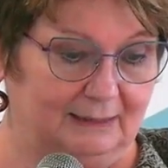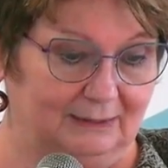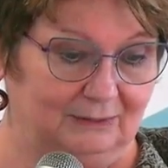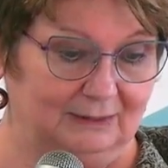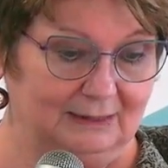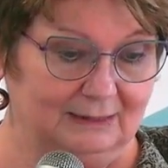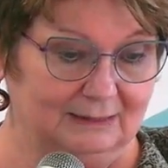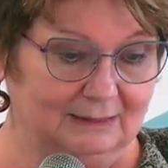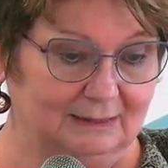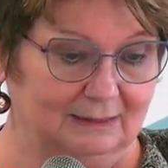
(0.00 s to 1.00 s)
illness
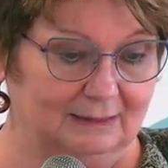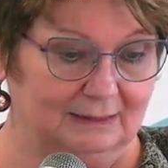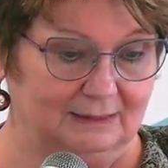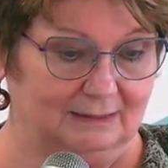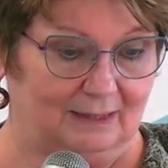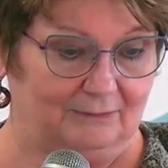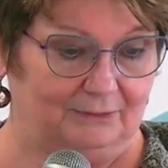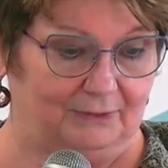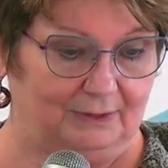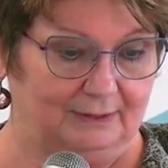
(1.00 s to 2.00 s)
and
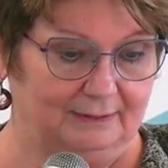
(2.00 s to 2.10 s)
discomfort.